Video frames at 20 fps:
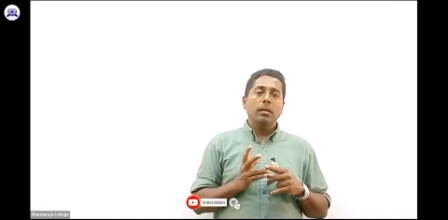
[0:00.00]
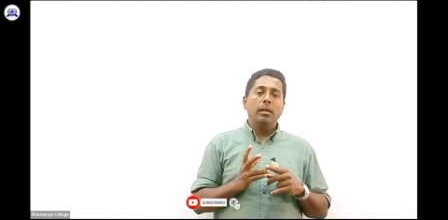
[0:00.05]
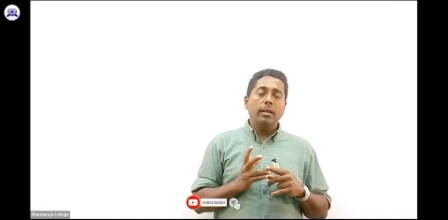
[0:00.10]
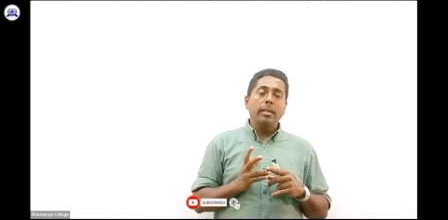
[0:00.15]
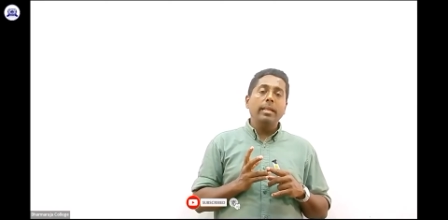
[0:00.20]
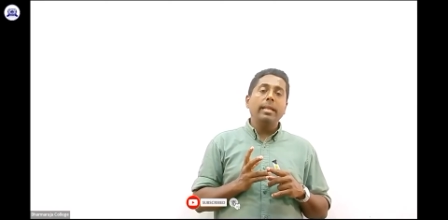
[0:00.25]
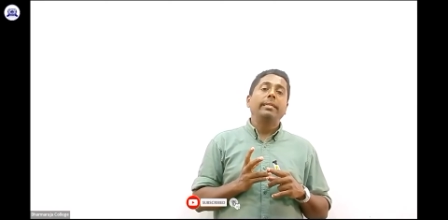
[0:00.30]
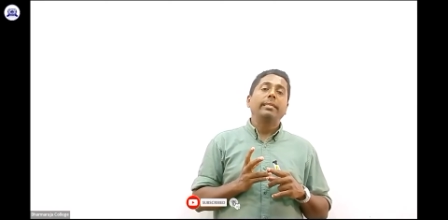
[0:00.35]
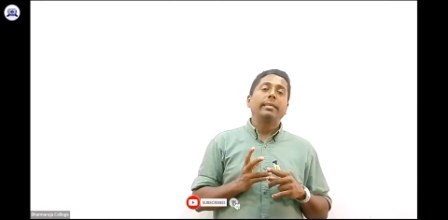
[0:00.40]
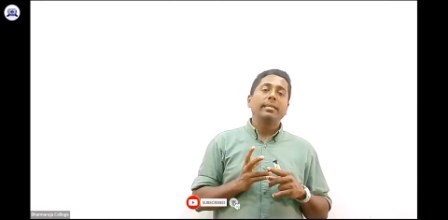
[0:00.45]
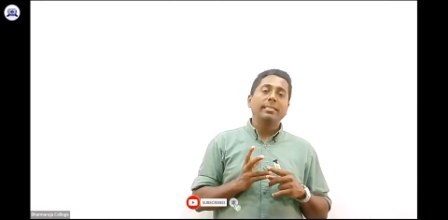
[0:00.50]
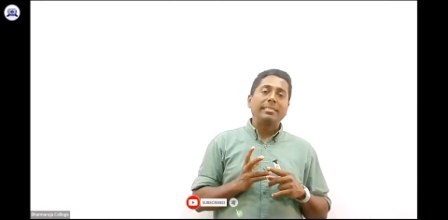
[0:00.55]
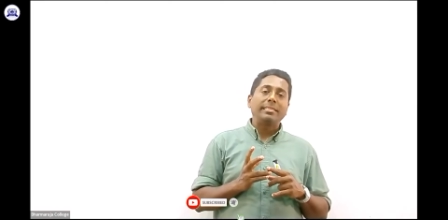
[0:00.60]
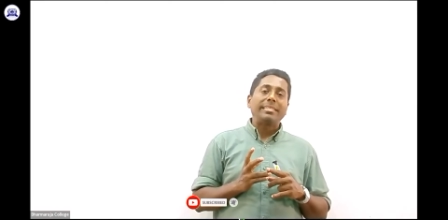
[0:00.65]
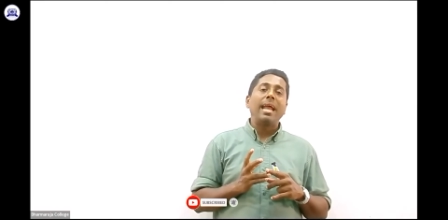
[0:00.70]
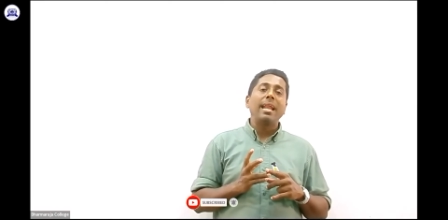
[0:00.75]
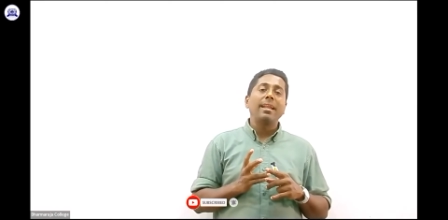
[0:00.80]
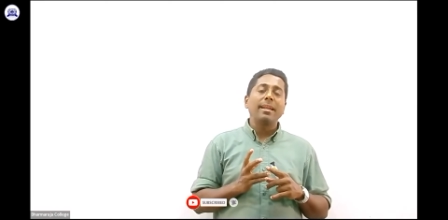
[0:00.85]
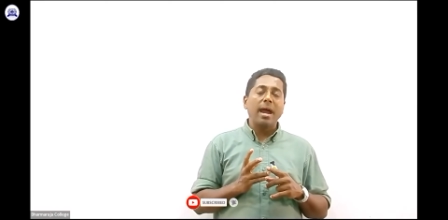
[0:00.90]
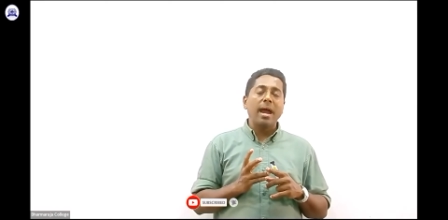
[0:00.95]
letters
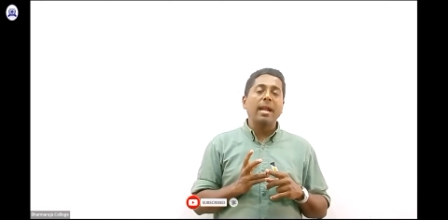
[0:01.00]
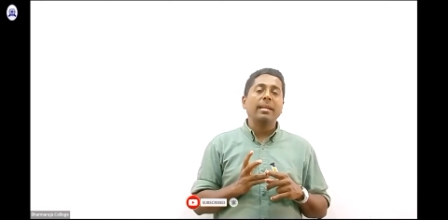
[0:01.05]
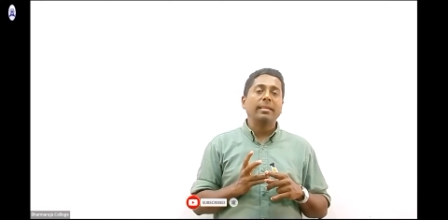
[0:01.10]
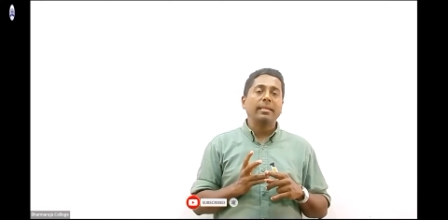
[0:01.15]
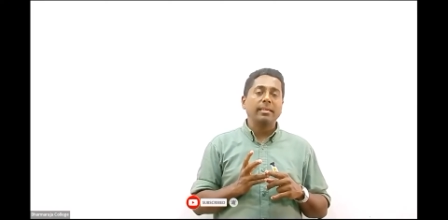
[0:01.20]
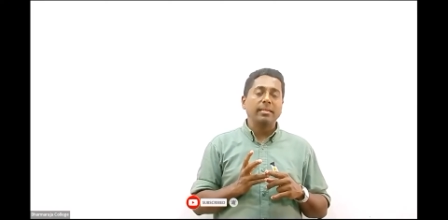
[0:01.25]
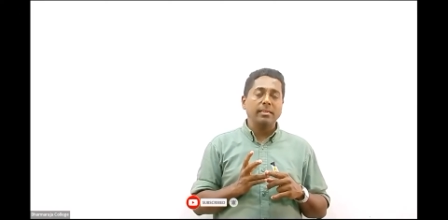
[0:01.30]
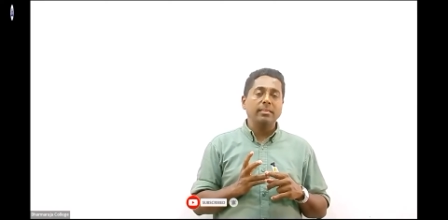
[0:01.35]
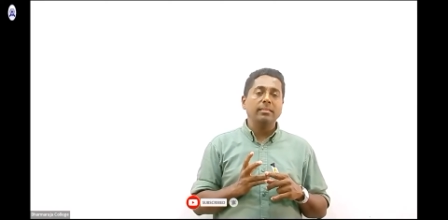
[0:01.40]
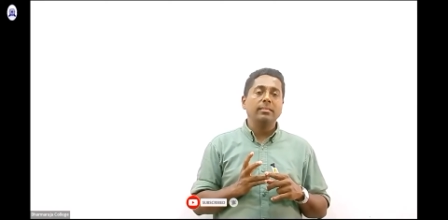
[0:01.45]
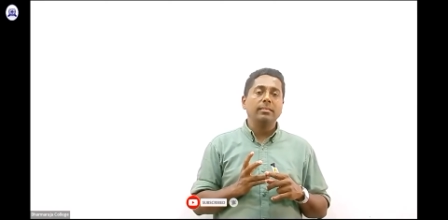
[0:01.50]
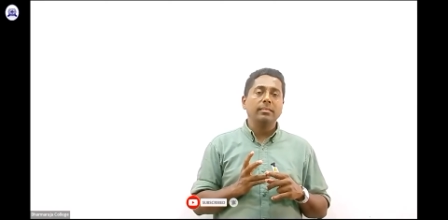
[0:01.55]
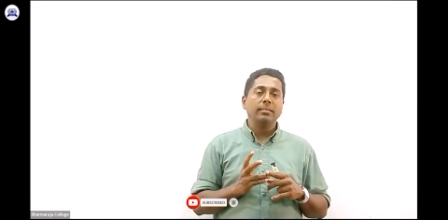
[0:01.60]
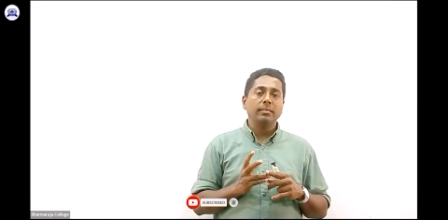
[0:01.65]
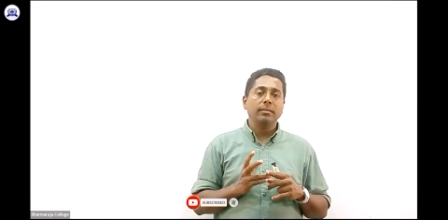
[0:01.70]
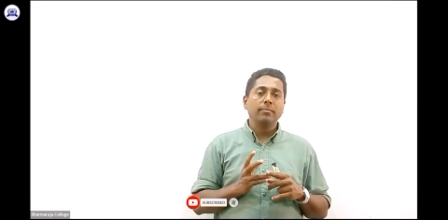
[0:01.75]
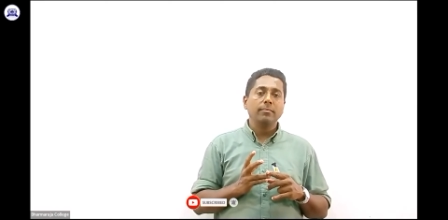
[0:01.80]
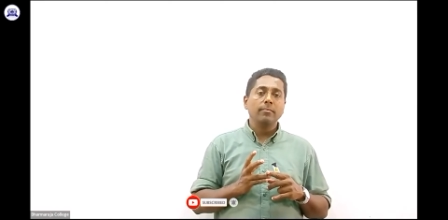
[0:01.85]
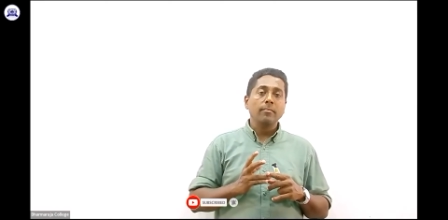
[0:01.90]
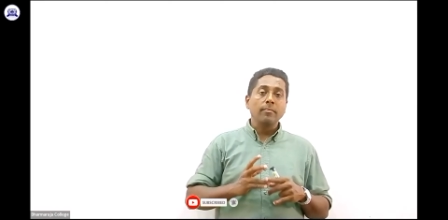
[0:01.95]
and articles.
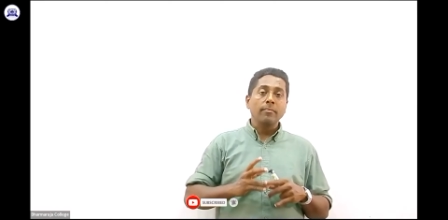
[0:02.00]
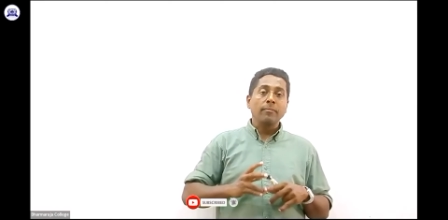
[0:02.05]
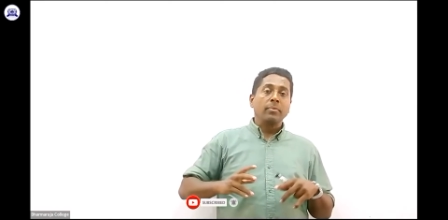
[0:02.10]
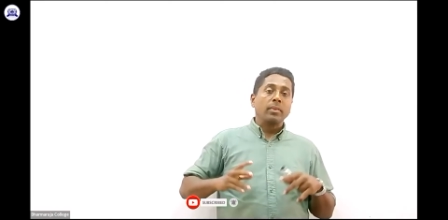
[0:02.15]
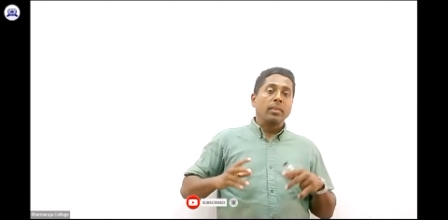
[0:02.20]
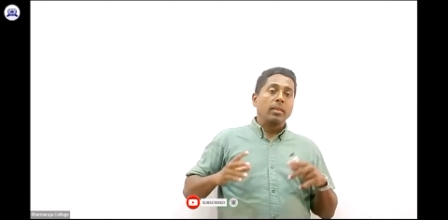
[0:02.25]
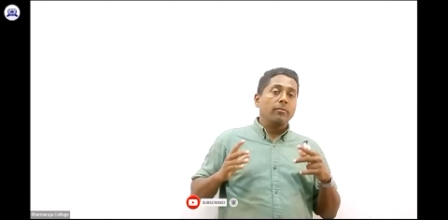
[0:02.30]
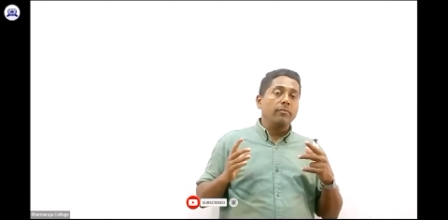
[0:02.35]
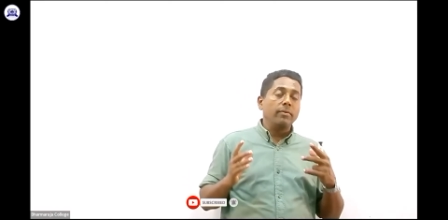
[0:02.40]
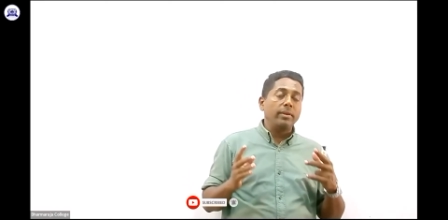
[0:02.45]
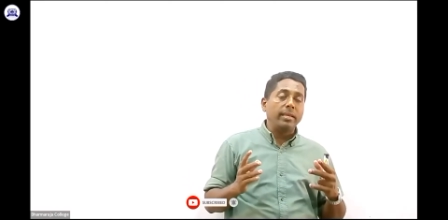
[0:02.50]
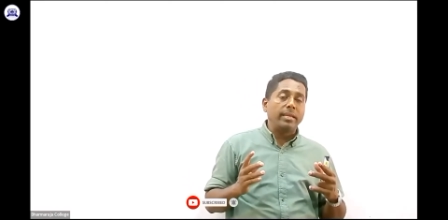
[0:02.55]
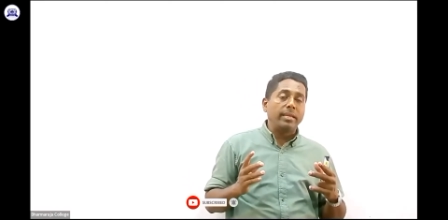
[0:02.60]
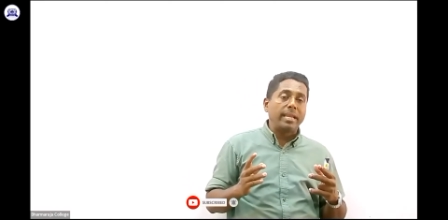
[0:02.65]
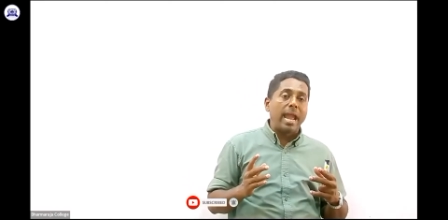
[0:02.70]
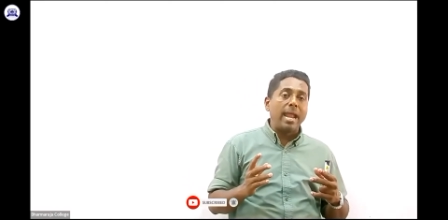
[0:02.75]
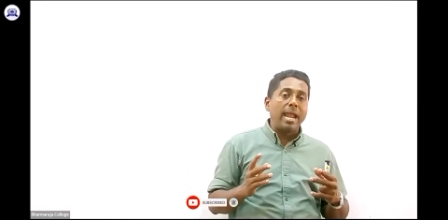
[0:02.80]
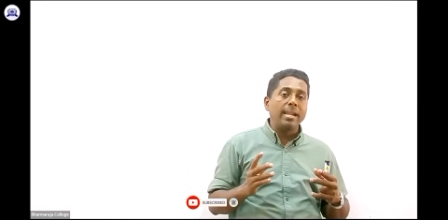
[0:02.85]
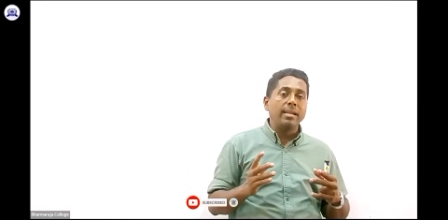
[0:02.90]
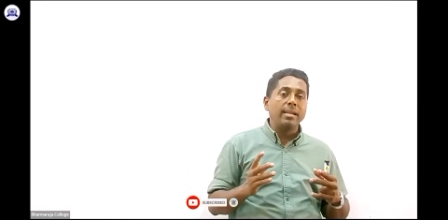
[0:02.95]
We
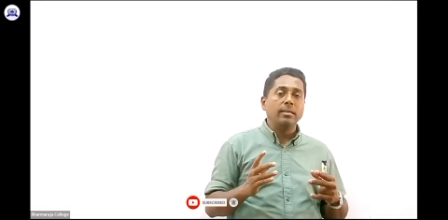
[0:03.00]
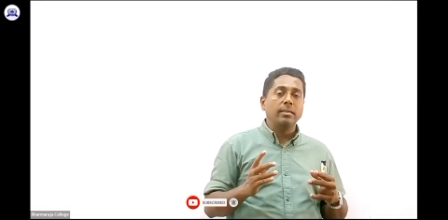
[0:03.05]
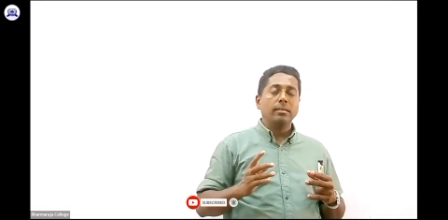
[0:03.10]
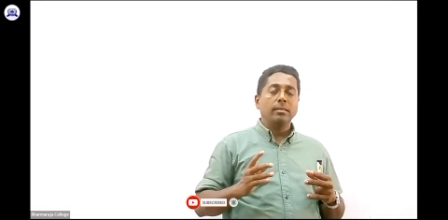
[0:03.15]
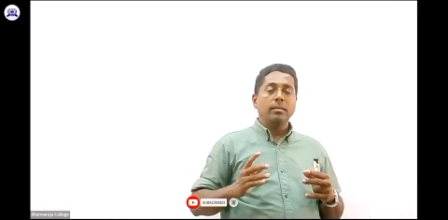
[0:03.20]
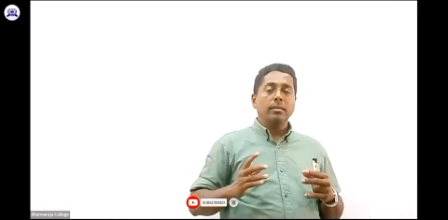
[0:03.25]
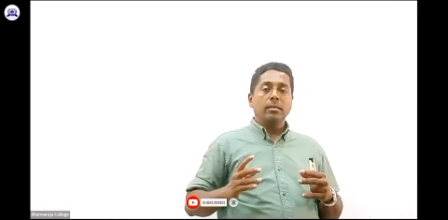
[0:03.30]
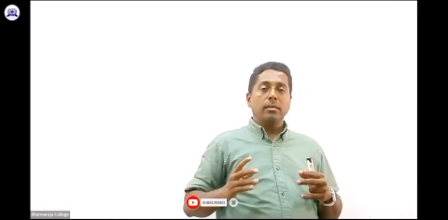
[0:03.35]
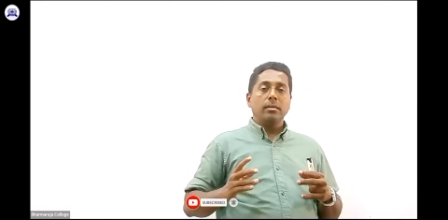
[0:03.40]
can